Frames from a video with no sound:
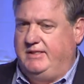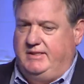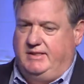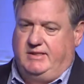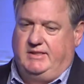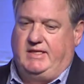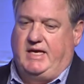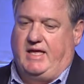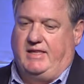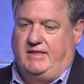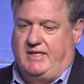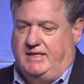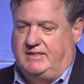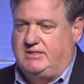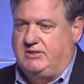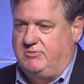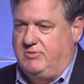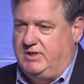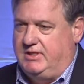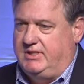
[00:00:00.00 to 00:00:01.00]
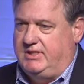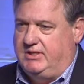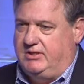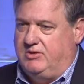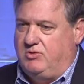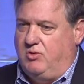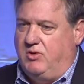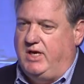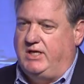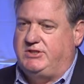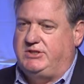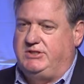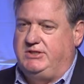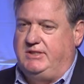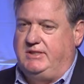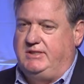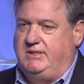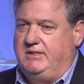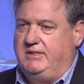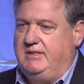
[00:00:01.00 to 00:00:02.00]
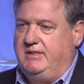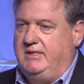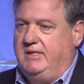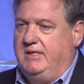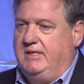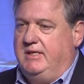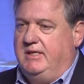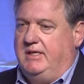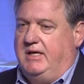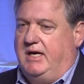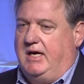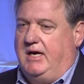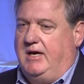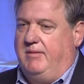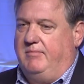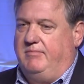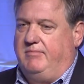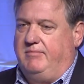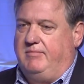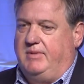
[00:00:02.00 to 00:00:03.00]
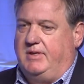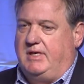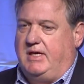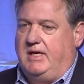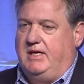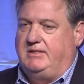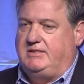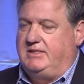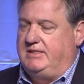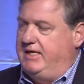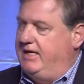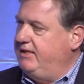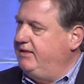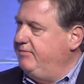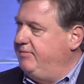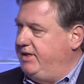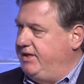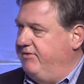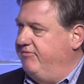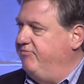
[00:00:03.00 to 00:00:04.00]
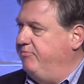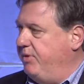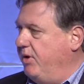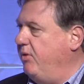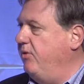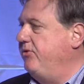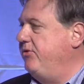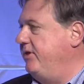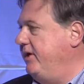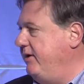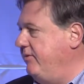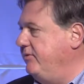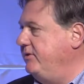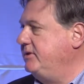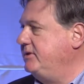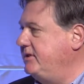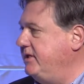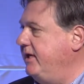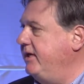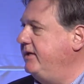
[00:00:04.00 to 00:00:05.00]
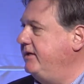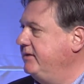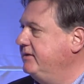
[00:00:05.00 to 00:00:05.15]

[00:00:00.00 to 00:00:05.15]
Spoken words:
Yeah, that's a really good question. It's an element of both, I would say.